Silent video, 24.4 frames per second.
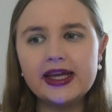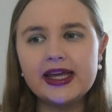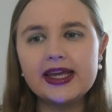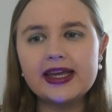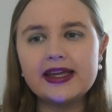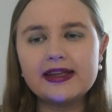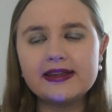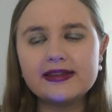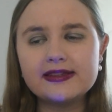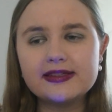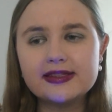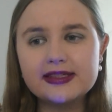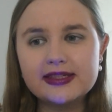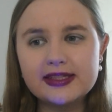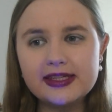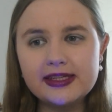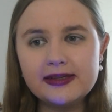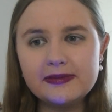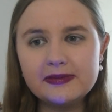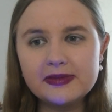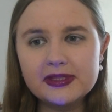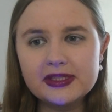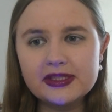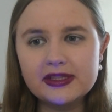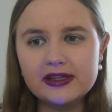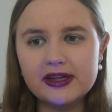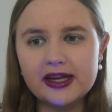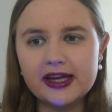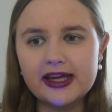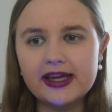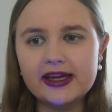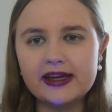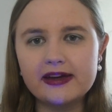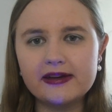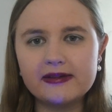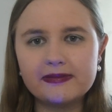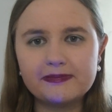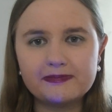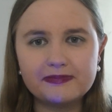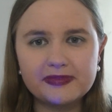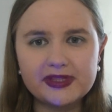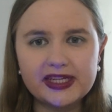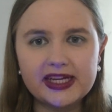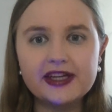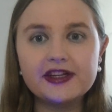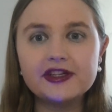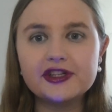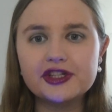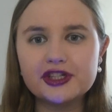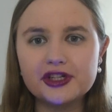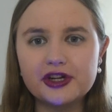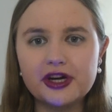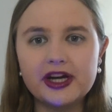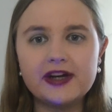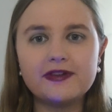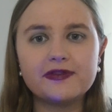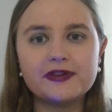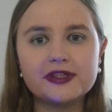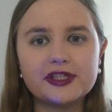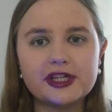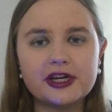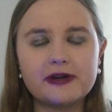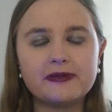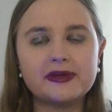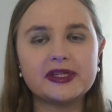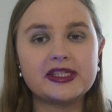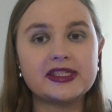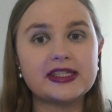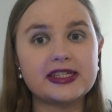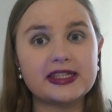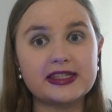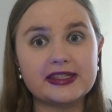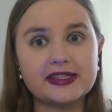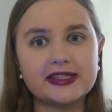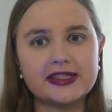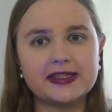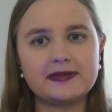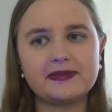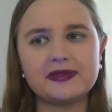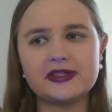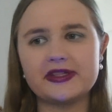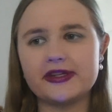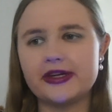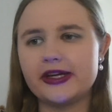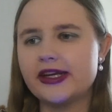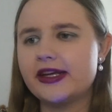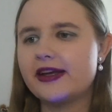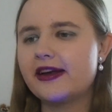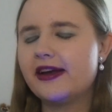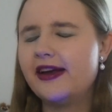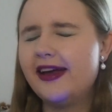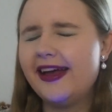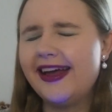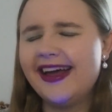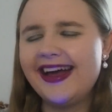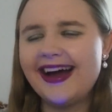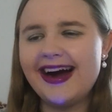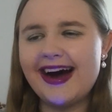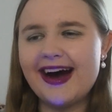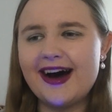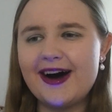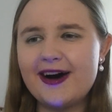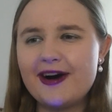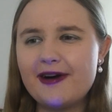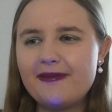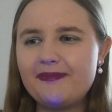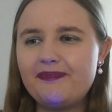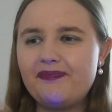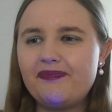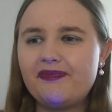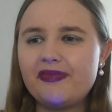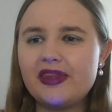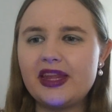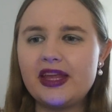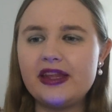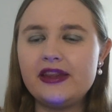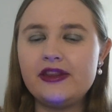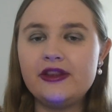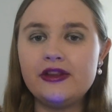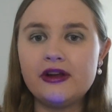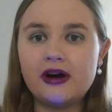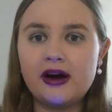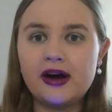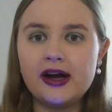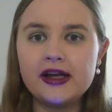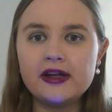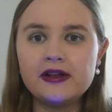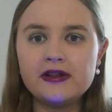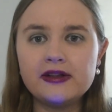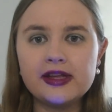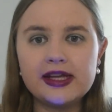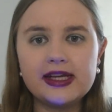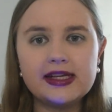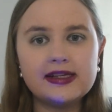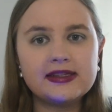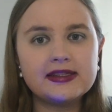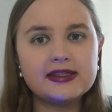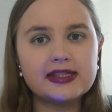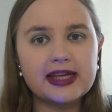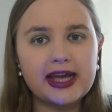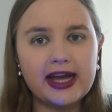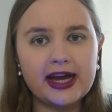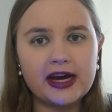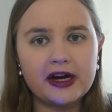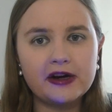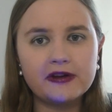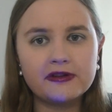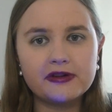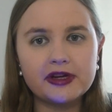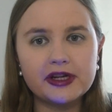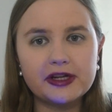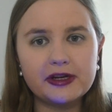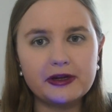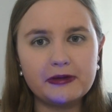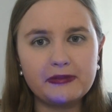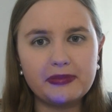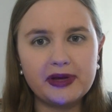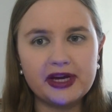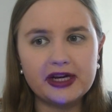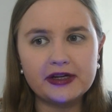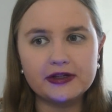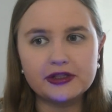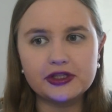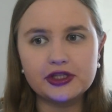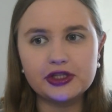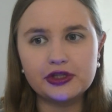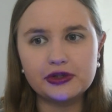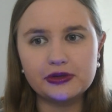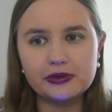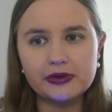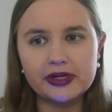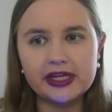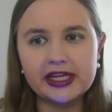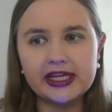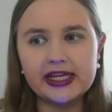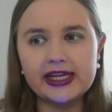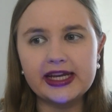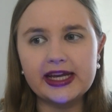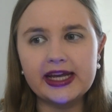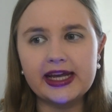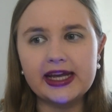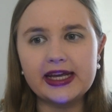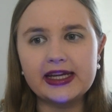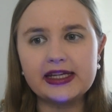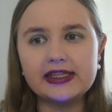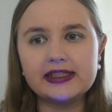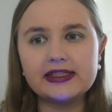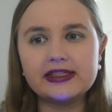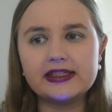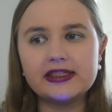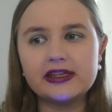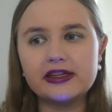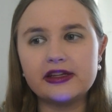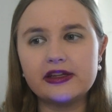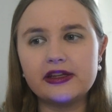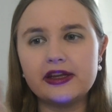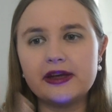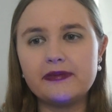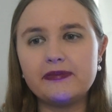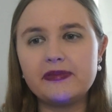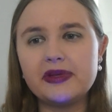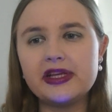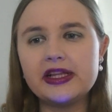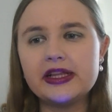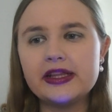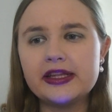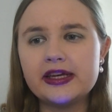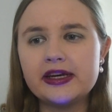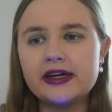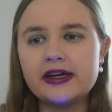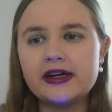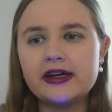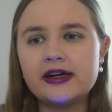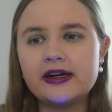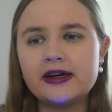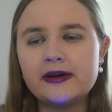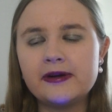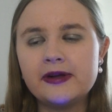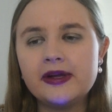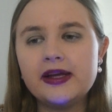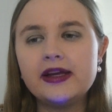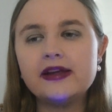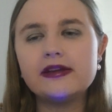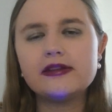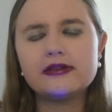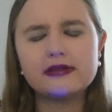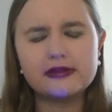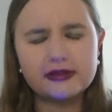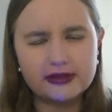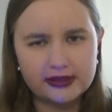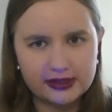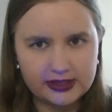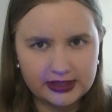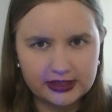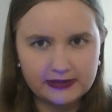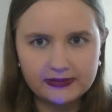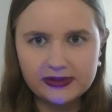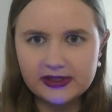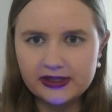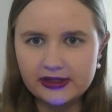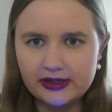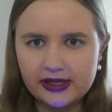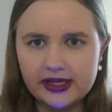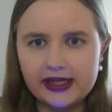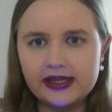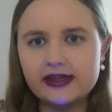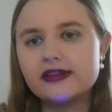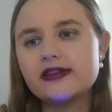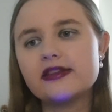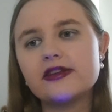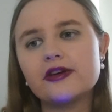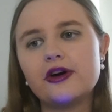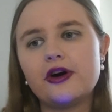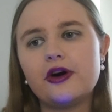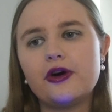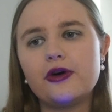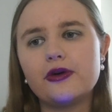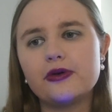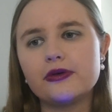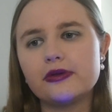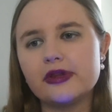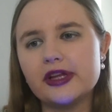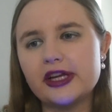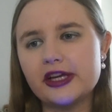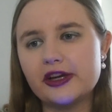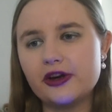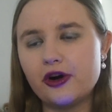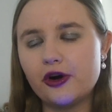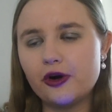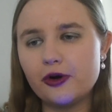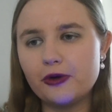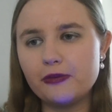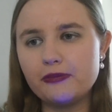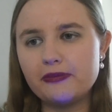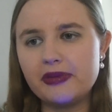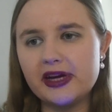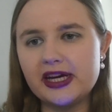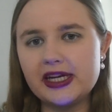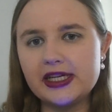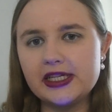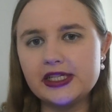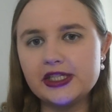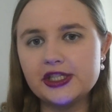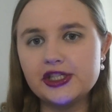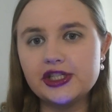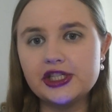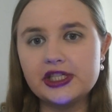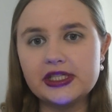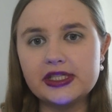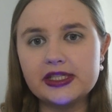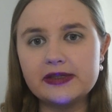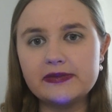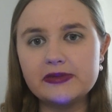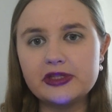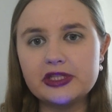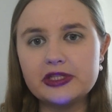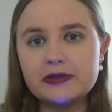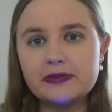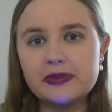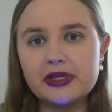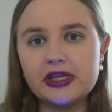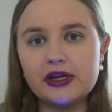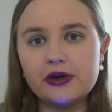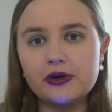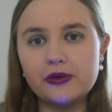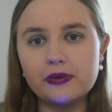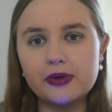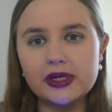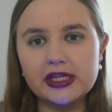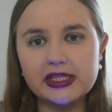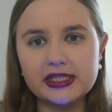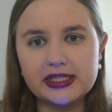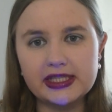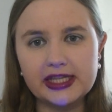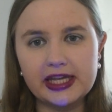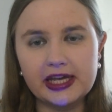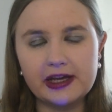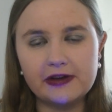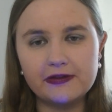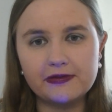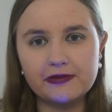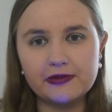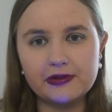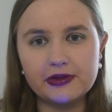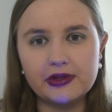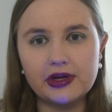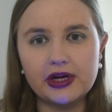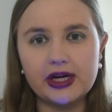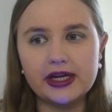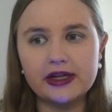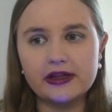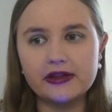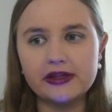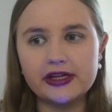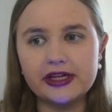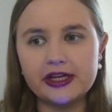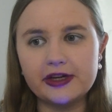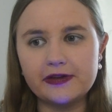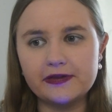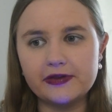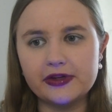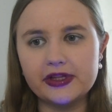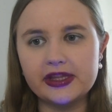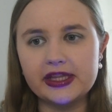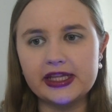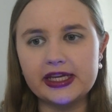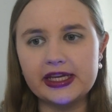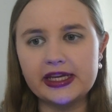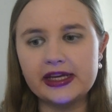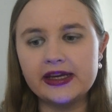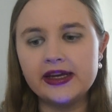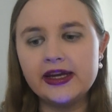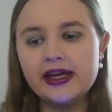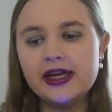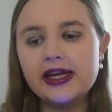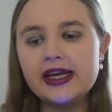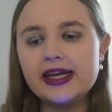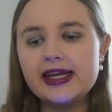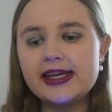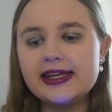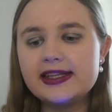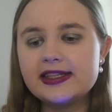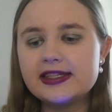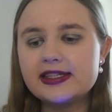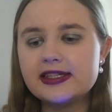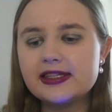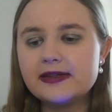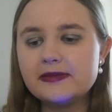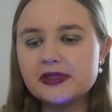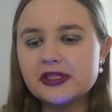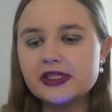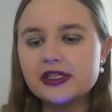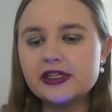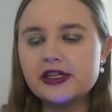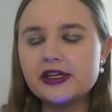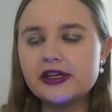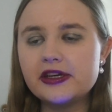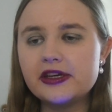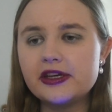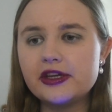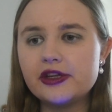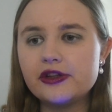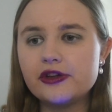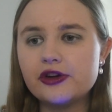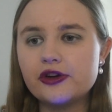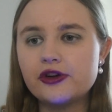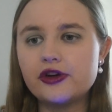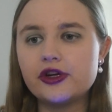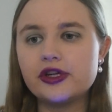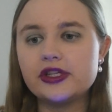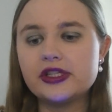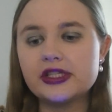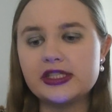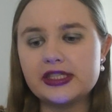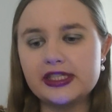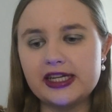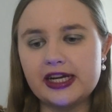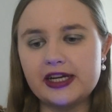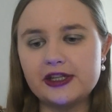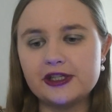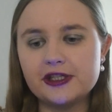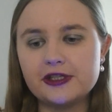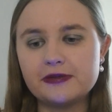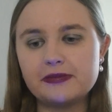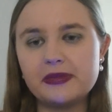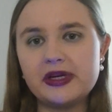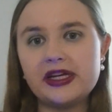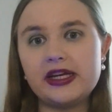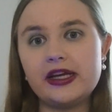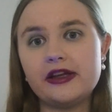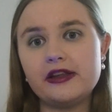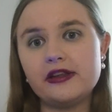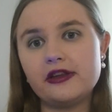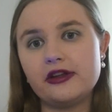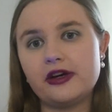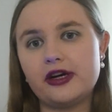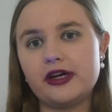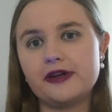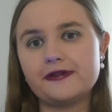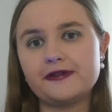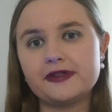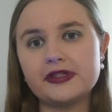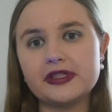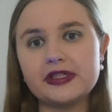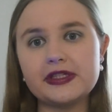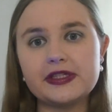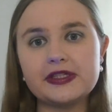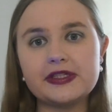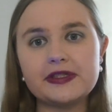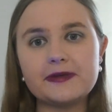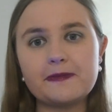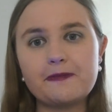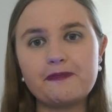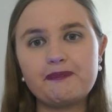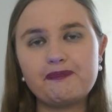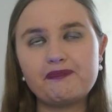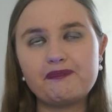it seems like, take a shot every time I say it seems like, Niall is out and about touring and Amelia seems like the whole, like, home base, she seems to be always there for Niall and everything. It seems like, you know, her detachment and Niall's